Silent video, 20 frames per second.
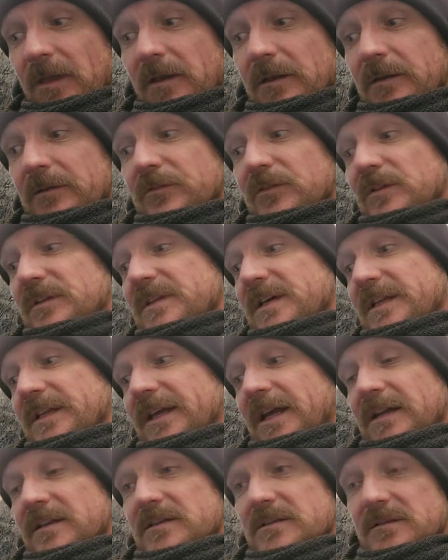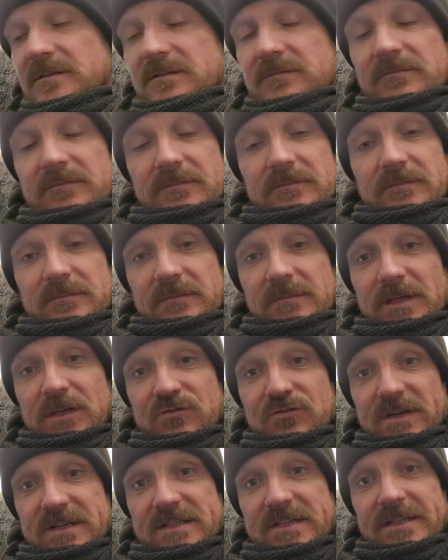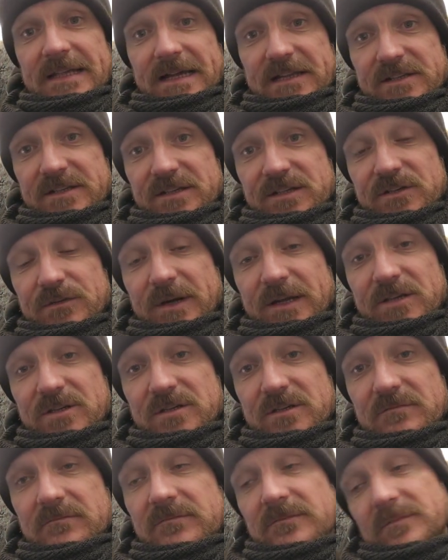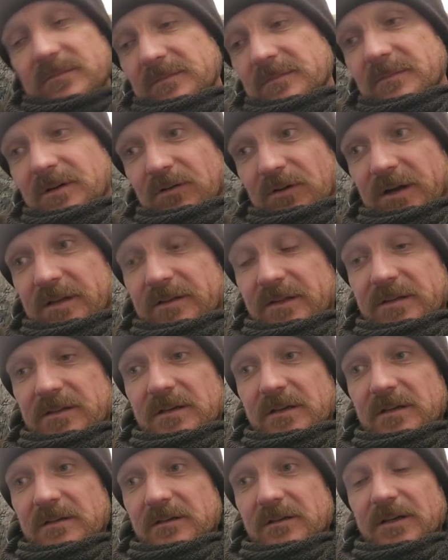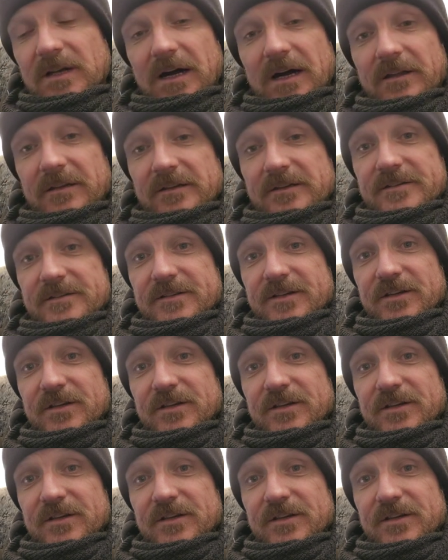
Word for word: And if you're dead against addressing that situation, all right, then you're going to look at others.